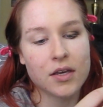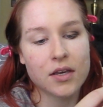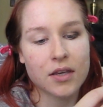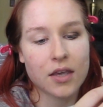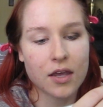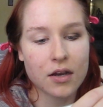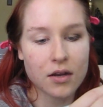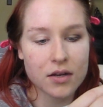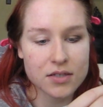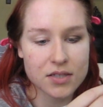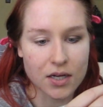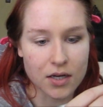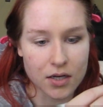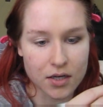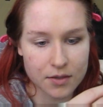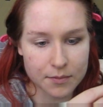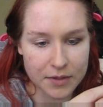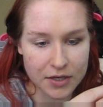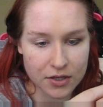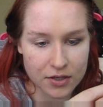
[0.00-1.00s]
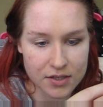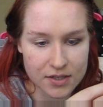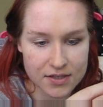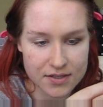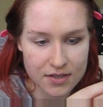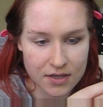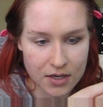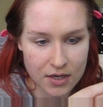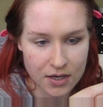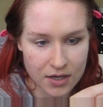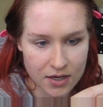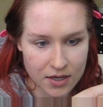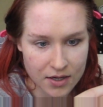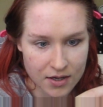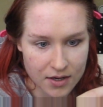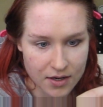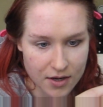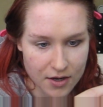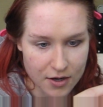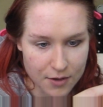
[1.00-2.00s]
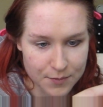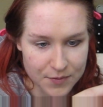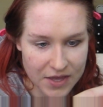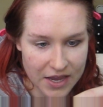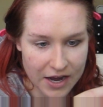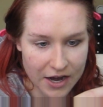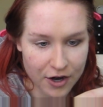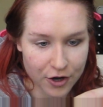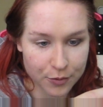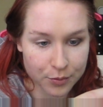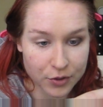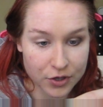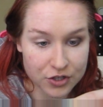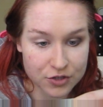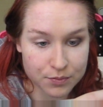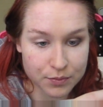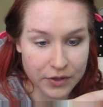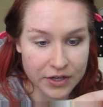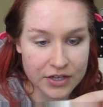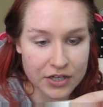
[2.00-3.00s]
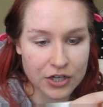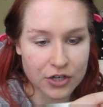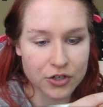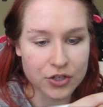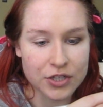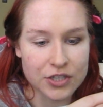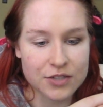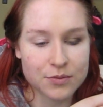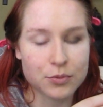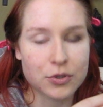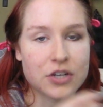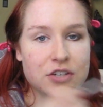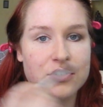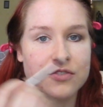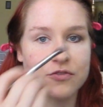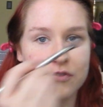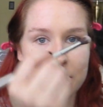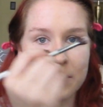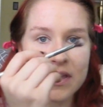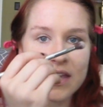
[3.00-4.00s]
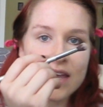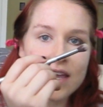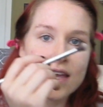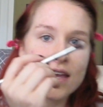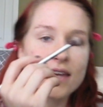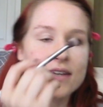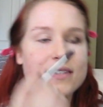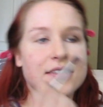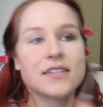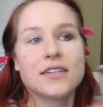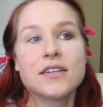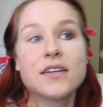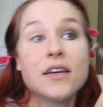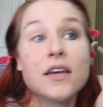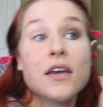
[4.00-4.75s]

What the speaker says: cannot talk, my goodness. The Airbrush Blending Crease Brush from It